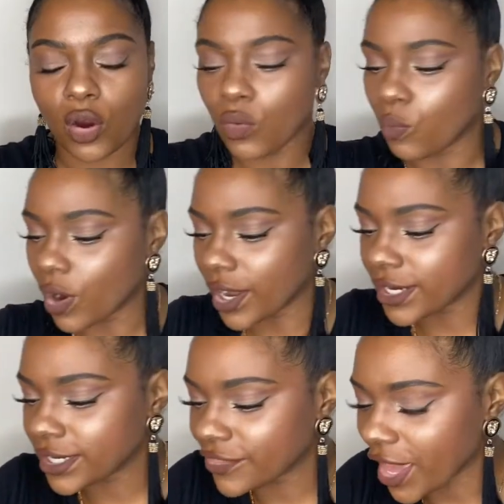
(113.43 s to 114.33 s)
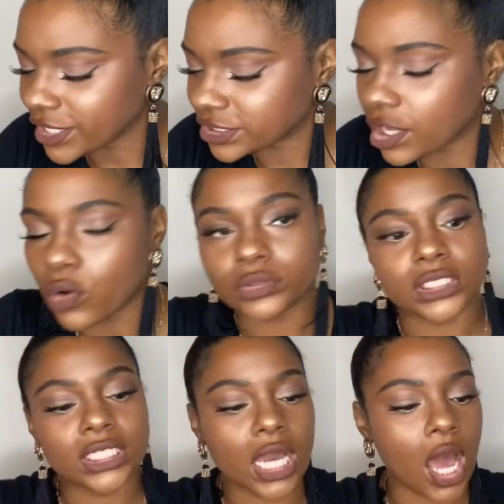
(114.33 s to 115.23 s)
One, that is the
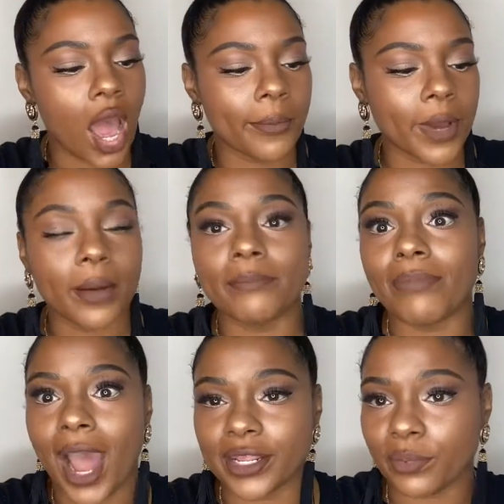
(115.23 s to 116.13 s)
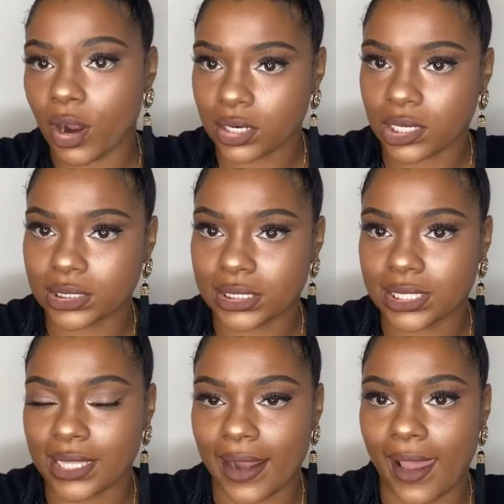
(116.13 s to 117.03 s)
only body product
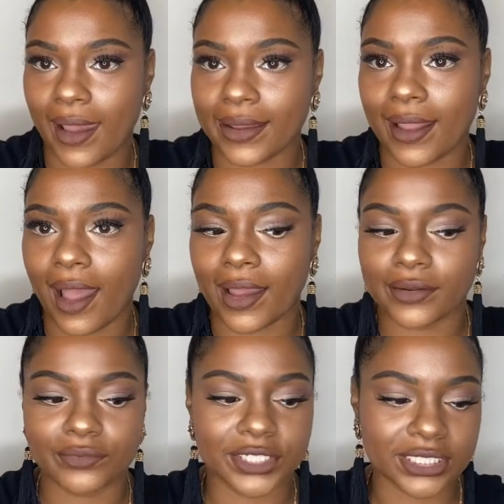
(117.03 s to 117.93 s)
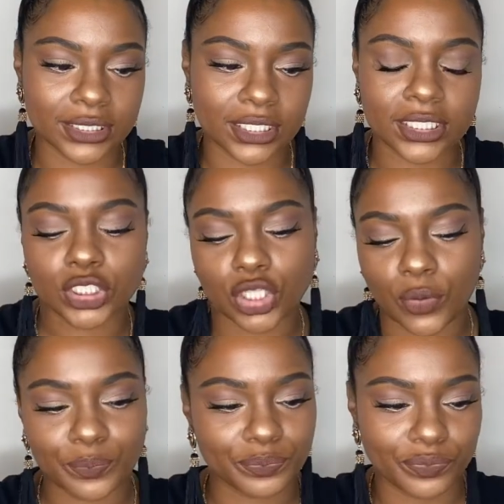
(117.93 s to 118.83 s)
that I got recently.
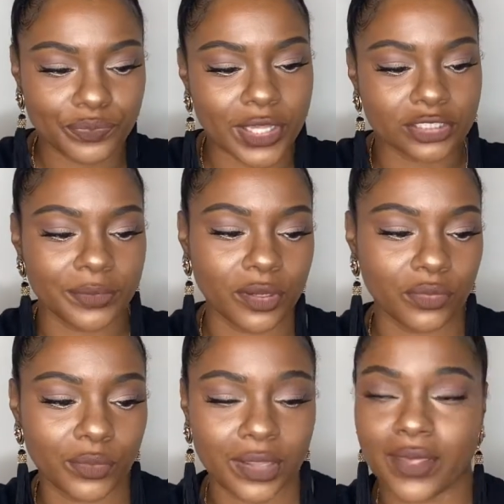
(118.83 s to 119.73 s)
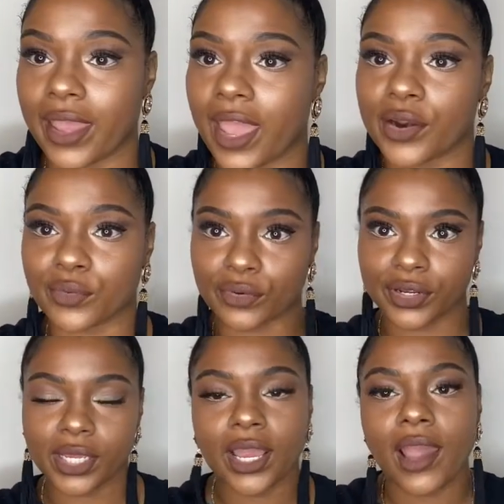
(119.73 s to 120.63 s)
So that's gonna be the only one in that
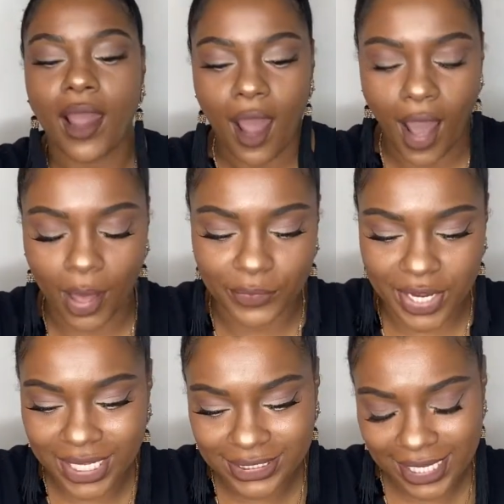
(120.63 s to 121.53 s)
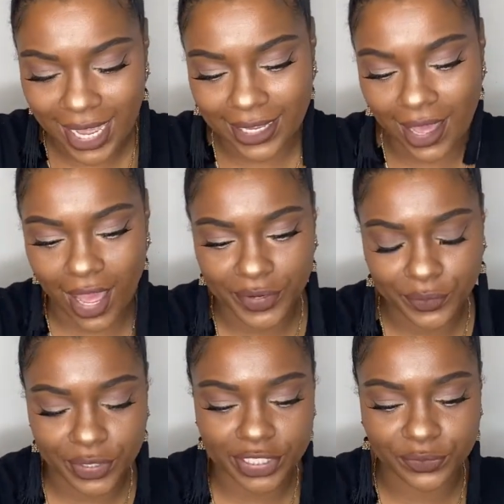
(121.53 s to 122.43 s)
category. The next thing I got was